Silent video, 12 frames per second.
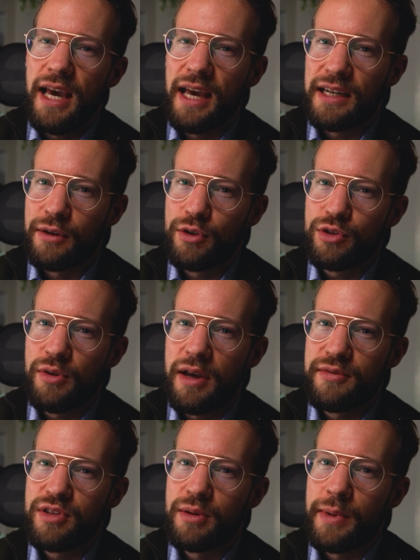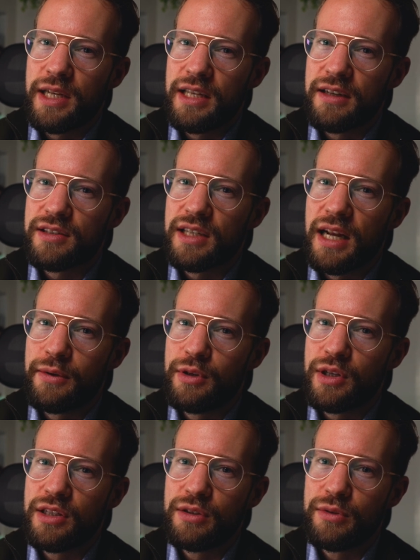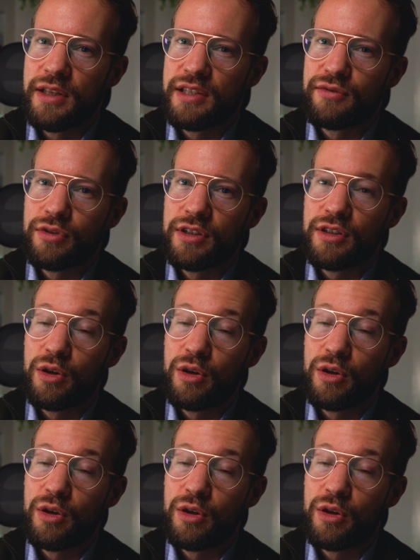And I also have some ideas on how you can do this for the